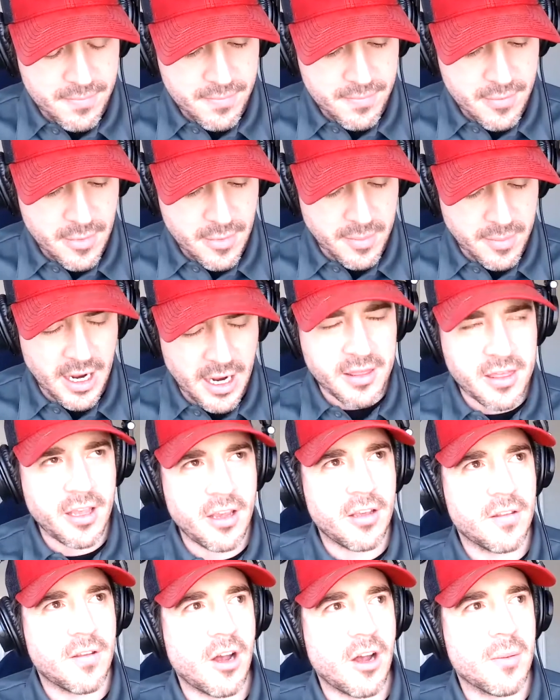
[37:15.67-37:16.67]
mean, I think
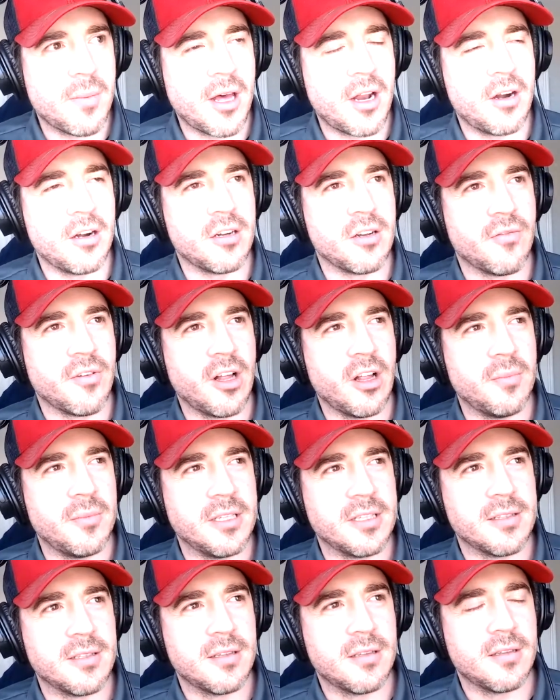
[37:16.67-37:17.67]
you can talk about our development
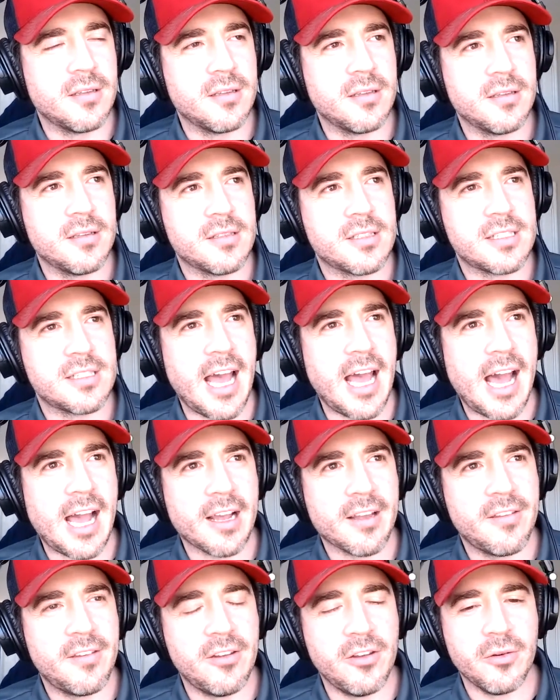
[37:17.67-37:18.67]

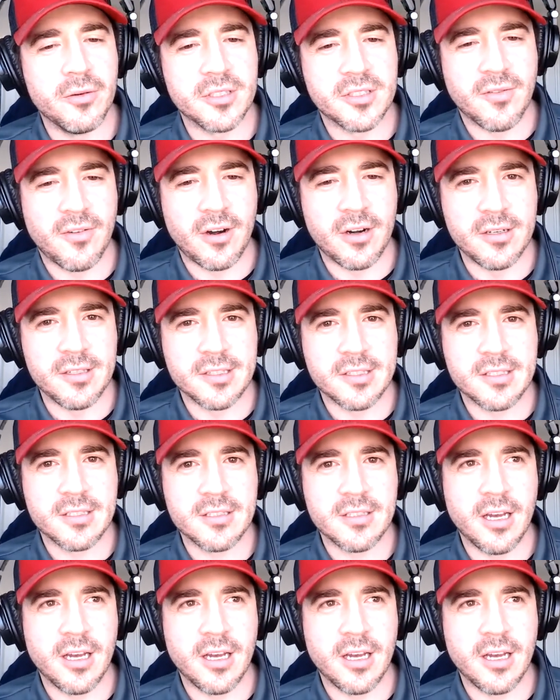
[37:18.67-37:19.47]
stack too, as far as